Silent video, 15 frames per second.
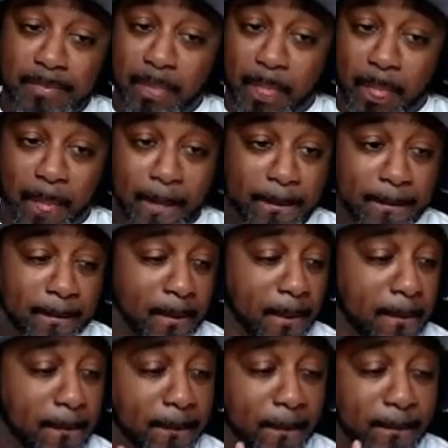
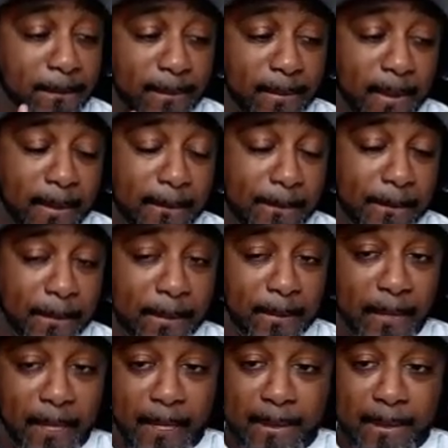The person shown says nothing.